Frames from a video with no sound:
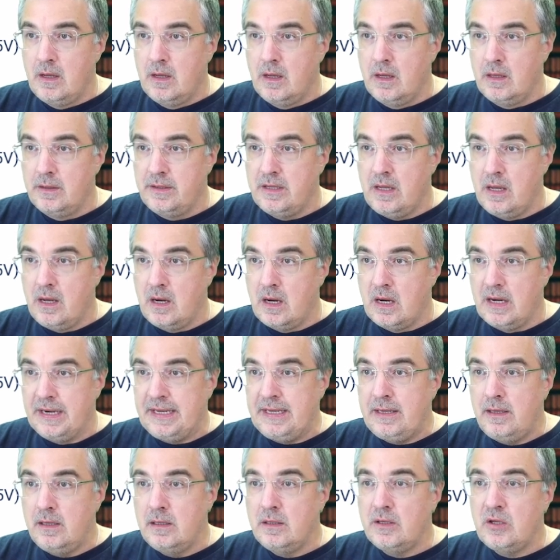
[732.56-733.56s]
They are
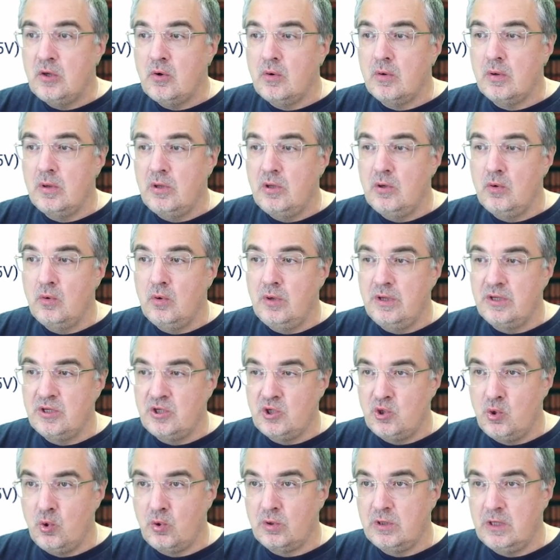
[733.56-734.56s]
here, you
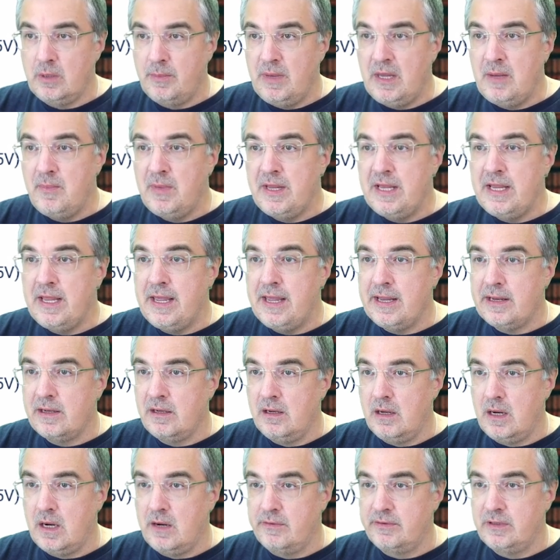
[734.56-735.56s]
insert them
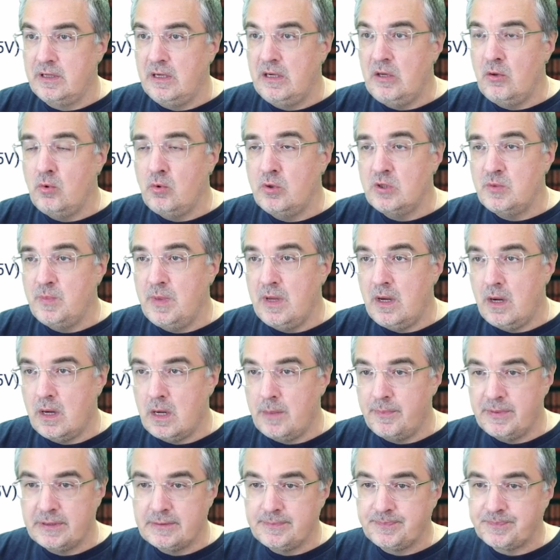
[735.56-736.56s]
immediately after USB
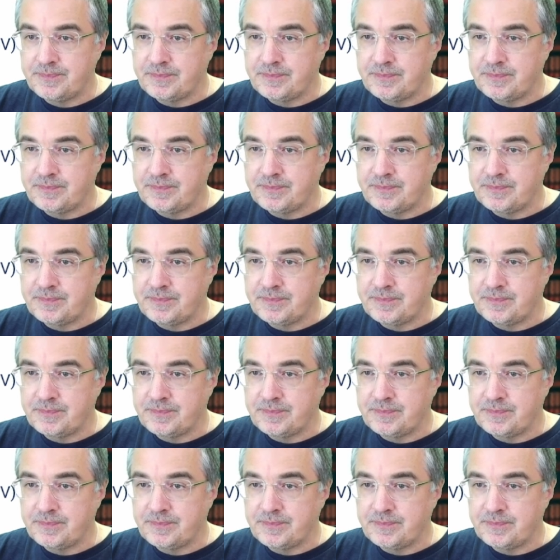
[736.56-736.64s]
hub.